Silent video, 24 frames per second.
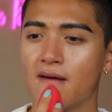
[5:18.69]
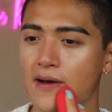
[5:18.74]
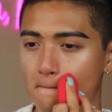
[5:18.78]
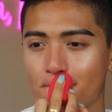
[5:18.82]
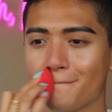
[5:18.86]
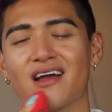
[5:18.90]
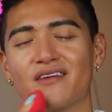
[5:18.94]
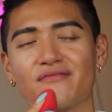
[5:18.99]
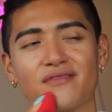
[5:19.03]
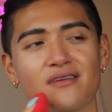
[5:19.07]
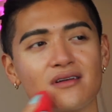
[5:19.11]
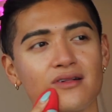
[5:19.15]

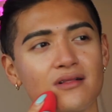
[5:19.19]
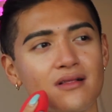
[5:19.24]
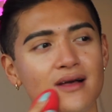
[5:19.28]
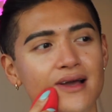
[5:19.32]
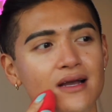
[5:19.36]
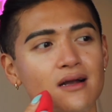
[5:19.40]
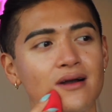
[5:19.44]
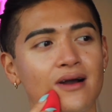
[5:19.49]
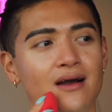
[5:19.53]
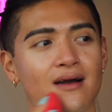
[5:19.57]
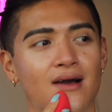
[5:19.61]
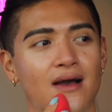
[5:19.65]
I feel
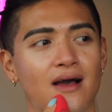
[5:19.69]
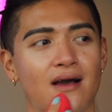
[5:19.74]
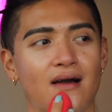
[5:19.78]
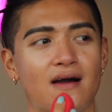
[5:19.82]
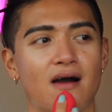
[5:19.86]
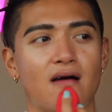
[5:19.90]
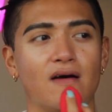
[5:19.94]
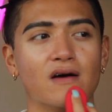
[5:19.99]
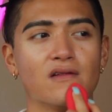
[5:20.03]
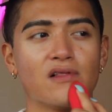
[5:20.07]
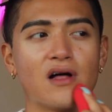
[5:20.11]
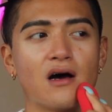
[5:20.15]
like
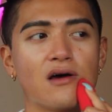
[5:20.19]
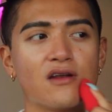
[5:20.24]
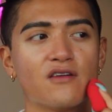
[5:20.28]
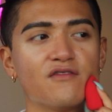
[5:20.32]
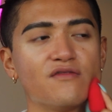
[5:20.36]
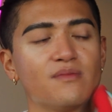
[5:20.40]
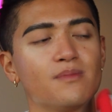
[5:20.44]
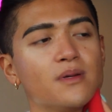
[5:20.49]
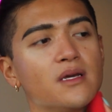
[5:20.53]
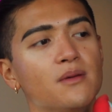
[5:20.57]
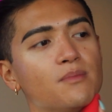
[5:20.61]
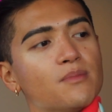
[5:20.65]
a lot
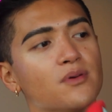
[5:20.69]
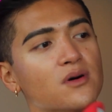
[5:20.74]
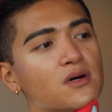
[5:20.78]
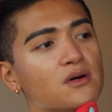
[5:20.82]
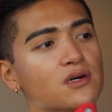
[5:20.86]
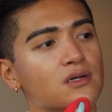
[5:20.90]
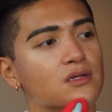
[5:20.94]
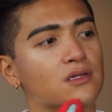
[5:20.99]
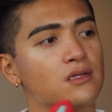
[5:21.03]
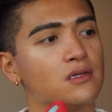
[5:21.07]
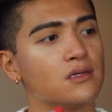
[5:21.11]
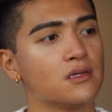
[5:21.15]
of
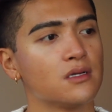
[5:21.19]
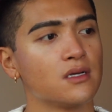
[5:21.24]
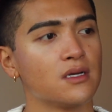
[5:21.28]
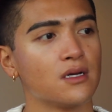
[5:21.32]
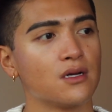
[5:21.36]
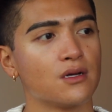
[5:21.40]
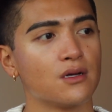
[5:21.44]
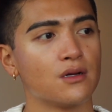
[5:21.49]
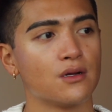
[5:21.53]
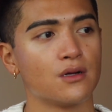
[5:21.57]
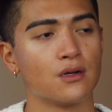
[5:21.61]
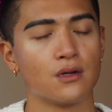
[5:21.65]
people
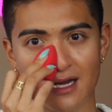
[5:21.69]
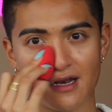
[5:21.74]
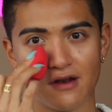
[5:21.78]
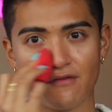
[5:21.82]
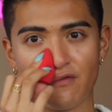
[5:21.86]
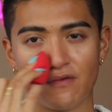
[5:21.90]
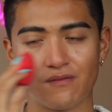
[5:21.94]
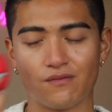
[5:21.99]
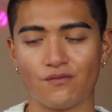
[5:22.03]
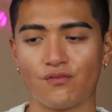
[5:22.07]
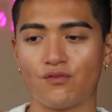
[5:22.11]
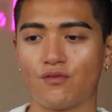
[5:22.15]
kind
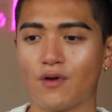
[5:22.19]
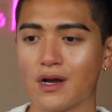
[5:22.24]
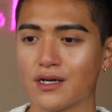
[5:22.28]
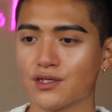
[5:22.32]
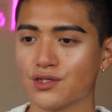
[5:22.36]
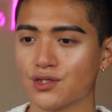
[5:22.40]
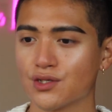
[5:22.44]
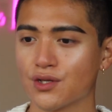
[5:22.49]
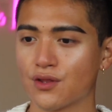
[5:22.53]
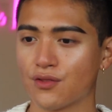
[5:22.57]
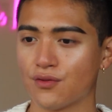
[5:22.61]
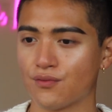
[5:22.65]
of
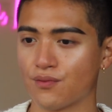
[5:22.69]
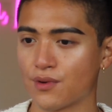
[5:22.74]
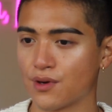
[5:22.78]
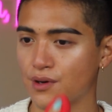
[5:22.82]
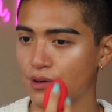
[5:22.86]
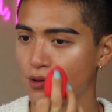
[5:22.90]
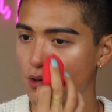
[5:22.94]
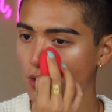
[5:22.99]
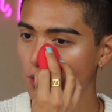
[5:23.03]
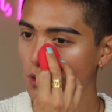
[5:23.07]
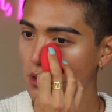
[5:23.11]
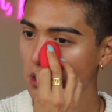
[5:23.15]
rush
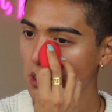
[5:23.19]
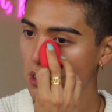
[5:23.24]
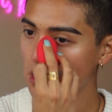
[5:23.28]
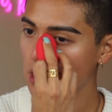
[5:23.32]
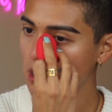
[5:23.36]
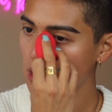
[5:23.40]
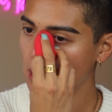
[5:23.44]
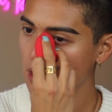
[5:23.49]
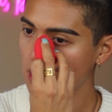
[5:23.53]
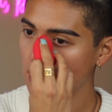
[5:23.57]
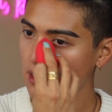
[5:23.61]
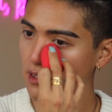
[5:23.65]
through
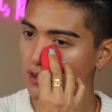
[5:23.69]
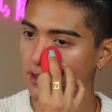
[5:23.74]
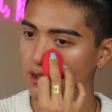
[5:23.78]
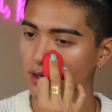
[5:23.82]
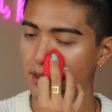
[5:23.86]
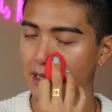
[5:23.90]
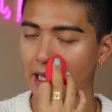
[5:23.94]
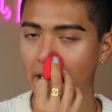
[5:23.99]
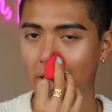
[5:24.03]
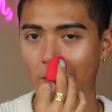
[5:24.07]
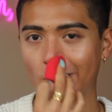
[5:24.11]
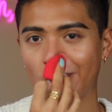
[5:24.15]
their
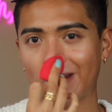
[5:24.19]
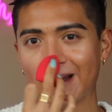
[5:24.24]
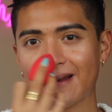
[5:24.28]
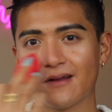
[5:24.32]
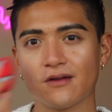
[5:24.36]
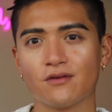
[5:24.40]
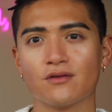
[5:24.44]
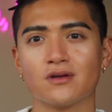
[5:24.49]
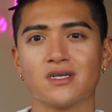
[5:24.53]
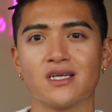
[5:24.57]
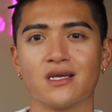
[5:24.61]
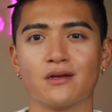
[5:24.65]
getting ready
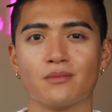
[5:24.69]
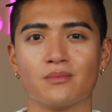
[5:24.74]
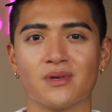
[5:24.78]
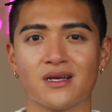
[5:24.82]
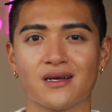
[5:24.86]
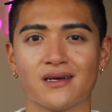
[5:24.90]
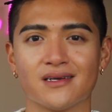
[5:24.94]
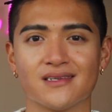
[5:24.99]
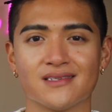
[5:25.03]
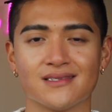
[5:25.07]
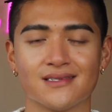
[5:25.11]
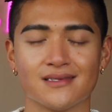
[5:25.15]
routine
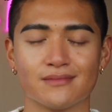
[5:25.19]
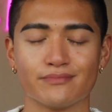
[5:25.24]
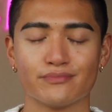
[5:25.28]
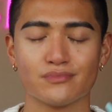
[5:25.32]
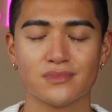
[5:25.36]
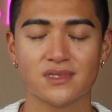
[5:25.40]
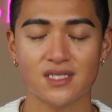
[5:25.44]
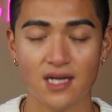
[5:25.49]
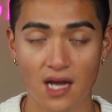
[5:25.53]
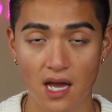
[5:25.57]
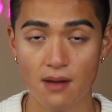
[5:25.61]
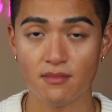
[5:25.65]
because
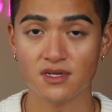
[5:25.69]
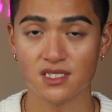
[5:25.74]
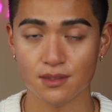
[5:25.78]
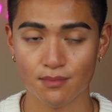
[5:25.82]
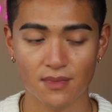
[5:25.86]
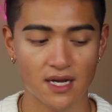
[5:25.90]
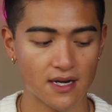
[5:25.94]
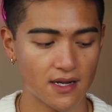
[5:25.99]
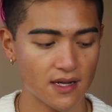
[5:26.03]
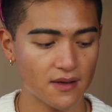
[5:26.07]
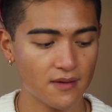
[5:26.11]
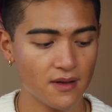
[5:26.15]
time is
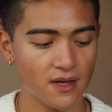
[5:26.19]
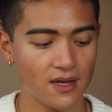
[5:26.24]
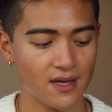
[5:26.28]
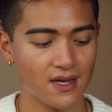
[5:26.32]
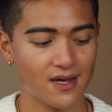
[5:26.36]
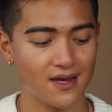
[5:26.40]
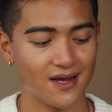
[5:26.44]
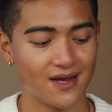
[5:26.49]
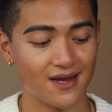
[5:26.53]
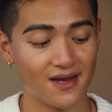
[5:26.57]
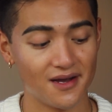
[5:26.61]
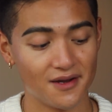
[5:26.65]
money.
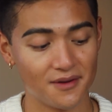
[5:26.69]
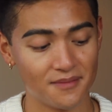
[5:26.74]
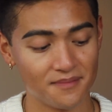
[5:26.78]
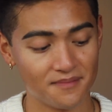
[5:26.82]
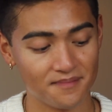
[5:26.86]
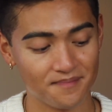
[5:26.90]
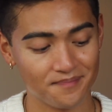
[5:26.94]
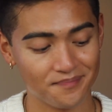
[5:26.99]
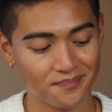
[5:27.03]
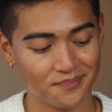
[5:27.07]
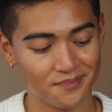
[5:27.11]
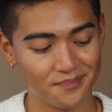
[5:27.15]

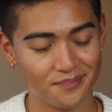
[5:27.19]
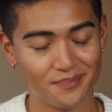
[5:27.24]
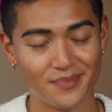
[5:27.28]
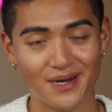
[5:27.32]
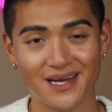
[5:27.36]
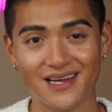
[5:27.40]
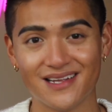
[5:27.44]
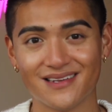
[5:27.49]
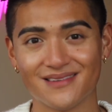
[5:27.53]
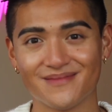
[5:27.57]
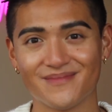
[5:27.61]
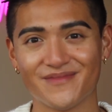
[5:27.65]

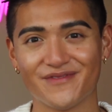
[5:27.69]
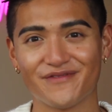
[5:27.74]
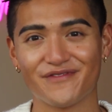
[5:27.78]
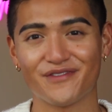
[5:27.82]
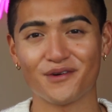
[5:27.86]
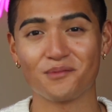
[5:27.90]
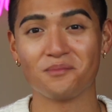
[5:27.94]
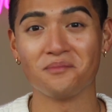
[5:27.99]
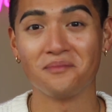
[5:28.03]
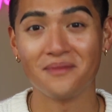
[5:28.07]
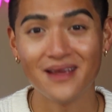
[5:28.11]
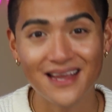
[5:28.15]
But for
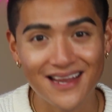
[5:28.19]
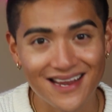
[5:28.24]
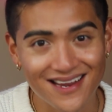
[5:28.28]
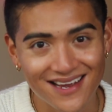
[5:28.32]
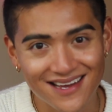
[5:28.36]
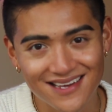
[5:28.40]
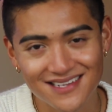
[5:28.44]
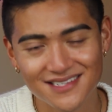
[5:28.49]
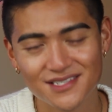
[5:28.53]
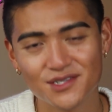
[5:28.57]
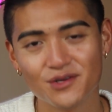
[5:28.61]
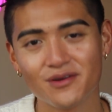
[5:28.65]

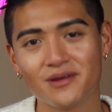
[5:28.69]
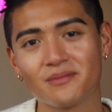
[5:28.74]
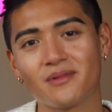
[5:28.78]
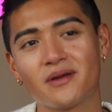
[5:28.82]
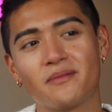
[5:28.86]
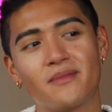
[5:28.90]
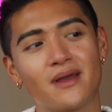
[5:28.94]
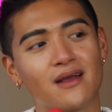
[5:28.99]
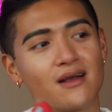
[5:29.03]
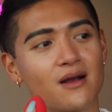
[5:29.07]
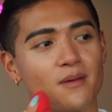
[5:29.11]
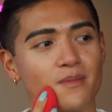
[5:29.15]
me, doing my
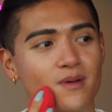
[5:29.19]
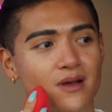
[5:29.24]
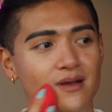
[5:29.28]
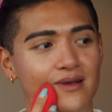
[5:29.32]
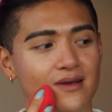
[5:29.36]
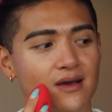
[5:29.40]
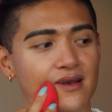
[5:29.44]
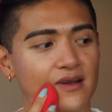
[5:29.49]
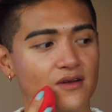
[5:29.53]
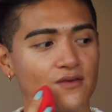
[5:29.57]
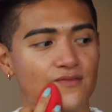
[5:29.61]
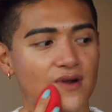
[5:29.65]
makeup and
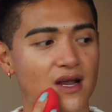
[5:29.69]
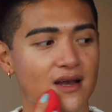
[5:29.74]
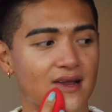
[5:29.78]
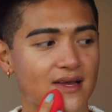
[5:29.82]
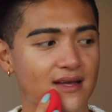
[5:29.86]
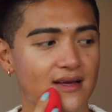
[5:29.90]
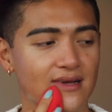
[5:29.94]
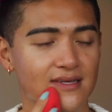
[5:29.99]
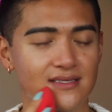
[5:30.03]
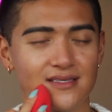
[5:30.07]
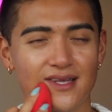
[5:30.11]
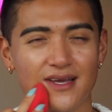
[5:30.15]
getting ready
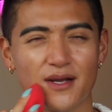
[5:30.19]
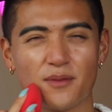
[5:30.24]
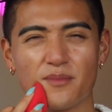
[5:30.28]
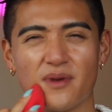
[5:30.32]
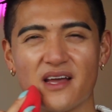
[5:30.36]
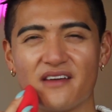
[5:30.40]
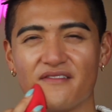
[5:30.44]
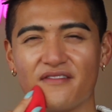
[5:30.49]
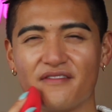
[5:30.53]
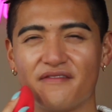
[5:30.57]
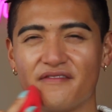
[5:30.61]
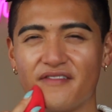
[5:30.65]
is like
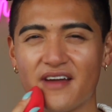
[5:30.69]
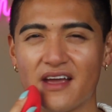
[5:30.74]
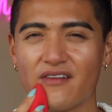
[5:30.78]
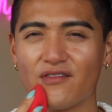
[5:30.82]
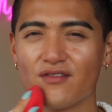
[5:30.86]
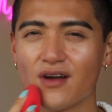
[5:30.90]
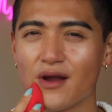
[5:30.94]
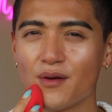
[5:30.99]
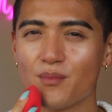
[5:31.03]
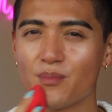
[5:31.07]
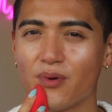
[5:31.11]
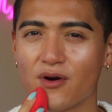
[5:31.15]
my
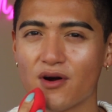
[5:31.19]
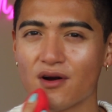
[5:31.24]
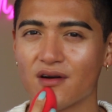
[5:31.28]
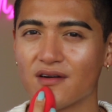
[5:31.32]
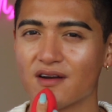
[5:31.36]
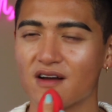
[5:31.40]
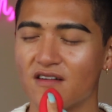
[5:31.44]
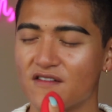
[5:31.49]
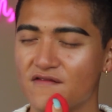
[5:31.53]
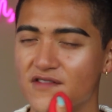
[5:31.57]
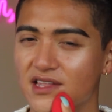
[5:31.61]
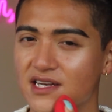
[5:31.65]
favorite part
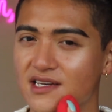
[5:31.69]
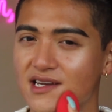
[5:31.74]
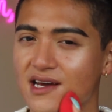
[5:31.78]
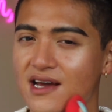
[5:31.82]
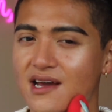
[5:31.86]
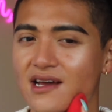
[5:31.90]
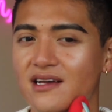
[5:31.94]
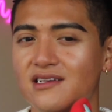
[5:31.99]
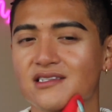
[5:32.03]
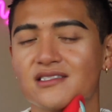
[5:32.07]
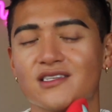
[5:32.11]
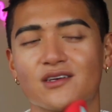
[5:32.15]
of the
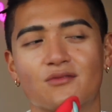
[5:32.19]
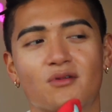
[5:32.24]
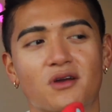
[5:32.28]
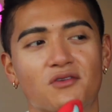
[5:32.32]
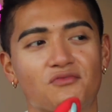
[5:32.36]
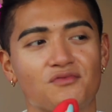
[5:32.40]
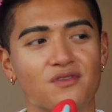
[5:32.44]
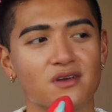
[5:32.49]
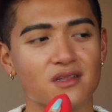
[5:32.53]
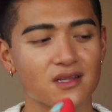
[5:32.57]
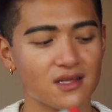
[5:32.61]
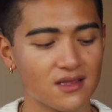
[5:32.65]
day. So I
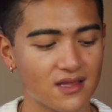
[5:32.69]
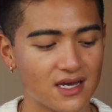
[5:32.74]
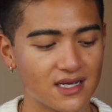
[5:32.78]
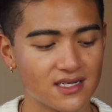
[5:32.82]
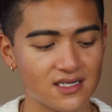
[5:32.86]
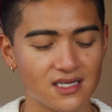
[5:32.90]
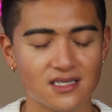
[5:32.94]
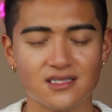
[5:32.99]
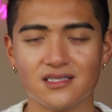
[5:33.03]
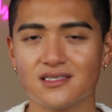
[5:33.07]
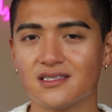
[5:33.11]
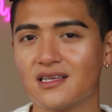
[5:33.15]
really like
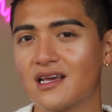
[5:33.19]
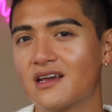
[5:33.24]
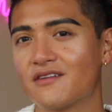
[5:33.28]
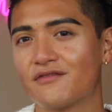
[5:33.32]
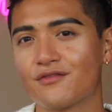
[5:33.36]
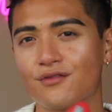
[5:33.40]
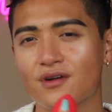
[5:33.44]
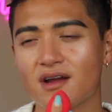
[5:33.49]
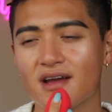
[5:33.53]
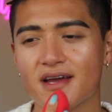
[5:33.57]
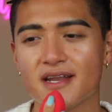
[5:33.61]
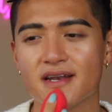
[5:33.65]
to
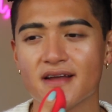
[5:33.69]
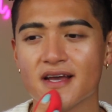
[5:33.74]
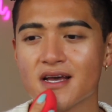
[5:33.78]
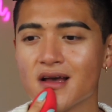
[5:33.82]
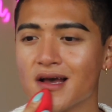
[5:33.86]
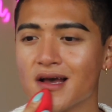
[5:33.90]
savor it.